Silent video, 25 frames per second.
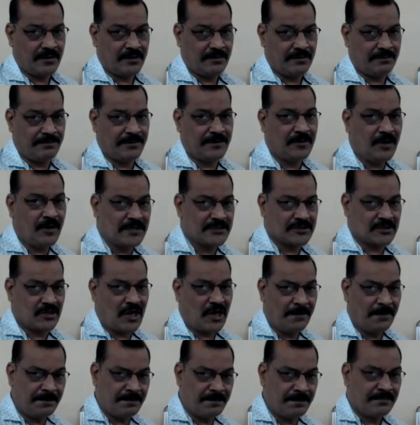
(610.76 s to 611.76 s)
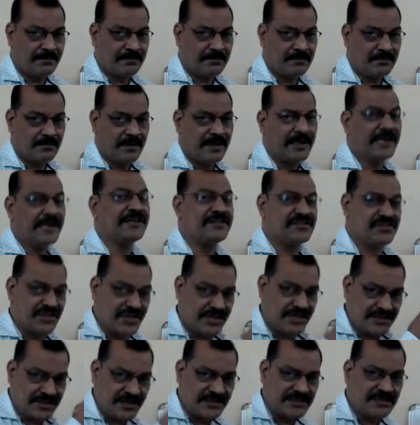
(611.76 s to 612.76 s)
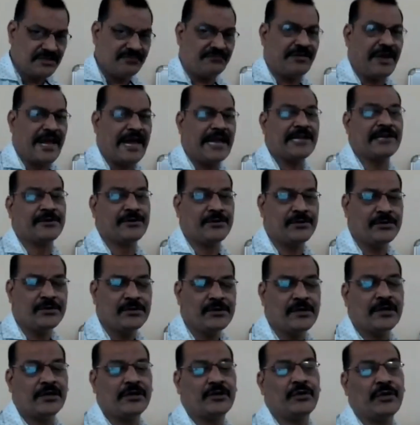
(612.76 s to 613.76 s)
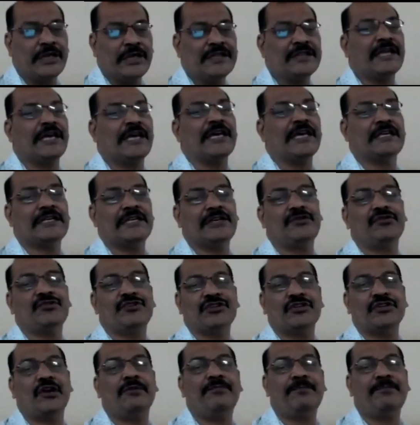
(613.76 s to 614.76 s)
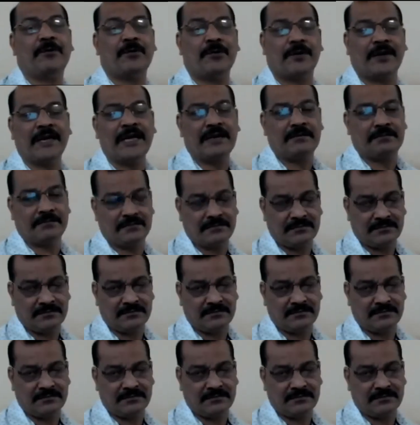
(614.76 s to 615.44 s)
because of it changes the value during the execution of program.